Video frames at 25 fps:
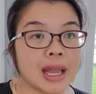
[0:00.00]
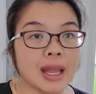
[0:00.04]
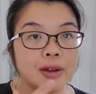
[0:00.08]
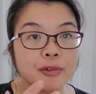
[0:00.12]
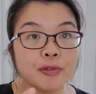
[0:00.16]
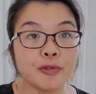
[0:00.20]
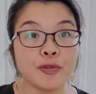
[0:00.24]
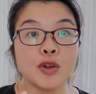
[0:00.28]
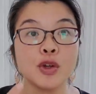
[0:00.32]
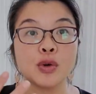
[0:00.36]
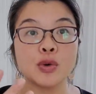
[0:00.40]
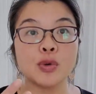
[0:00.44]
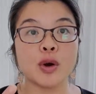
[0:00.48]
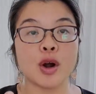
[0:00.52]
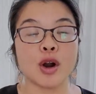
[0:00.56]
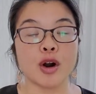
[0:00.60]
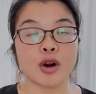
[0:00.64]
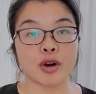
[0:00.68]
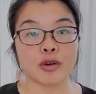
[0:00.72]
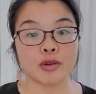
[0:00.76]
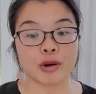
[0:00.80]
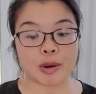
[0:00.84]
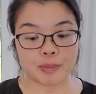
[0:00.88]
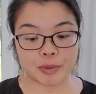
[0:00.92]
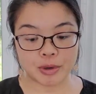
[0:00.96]
if you
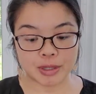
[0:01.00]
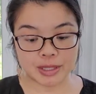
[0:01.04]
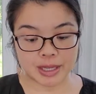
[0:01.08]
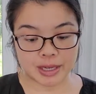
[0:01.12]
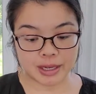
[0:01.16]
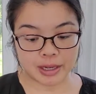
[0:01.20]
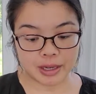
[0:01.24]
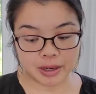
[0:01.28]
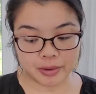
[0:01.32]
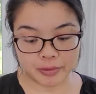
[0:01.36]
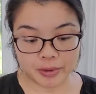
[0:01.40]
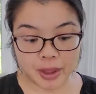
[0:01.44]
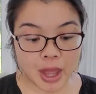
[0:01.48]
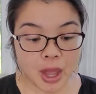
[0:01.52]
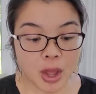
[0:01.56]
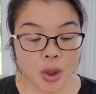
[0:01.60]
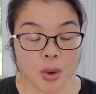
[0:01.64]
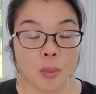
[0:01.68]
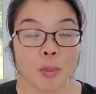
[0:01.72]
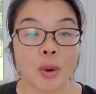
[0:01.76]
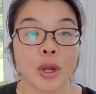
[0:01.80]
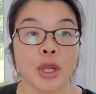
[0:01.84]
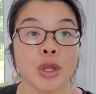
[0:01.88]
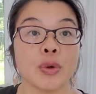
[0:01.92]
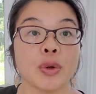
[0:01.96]
are a representative,
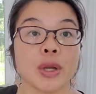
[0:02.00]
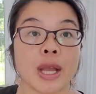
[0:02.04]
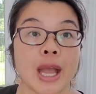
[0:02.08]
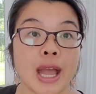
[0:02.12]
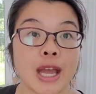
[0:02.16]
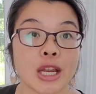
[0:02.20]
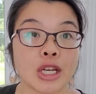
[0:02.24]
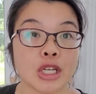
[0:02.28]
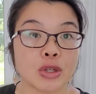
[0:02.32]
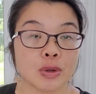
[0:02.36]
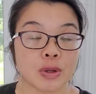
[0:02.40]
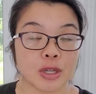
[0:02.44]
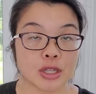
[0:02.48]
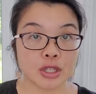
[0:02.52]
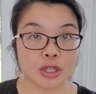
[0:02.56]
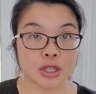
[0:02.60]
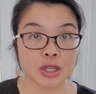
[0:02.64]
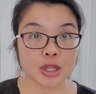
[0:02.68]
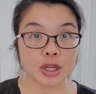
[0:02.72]
what you can do is you